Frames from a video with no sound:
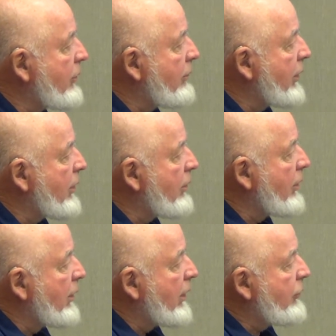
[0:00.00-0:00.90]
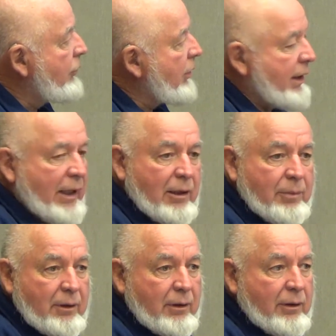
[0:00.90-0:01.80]
we go. This is a
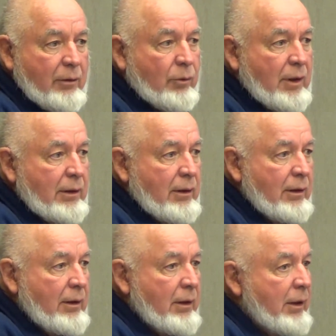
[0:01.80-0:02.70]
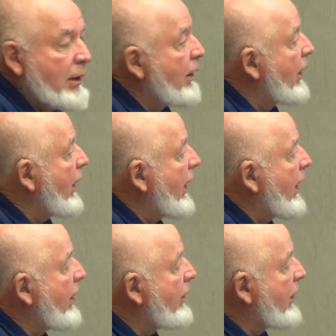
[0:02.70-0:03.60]
canopy that they want, and